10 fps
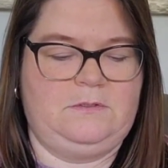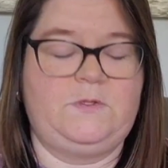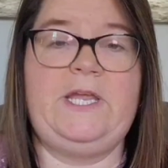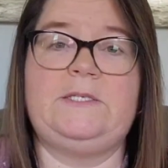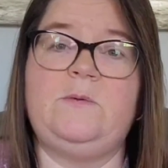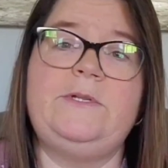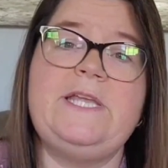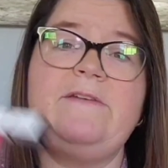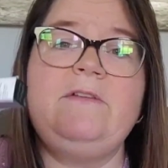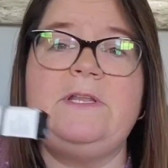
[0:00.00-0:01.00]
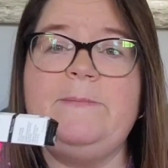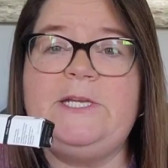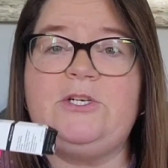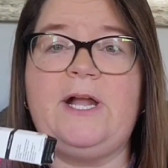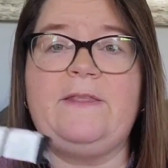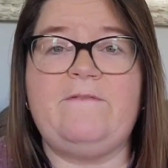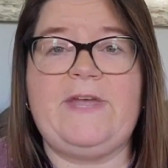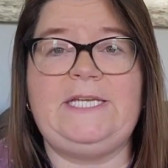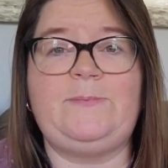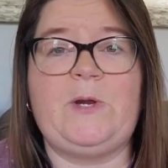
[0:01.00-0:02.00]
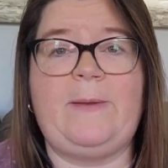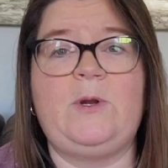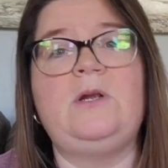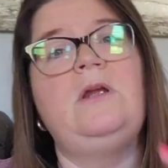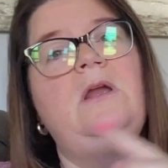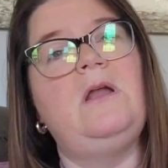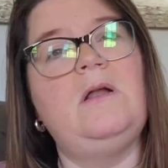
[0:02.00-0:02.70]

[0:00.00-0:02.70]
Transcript: So yes, we'll definitely be trying the face primer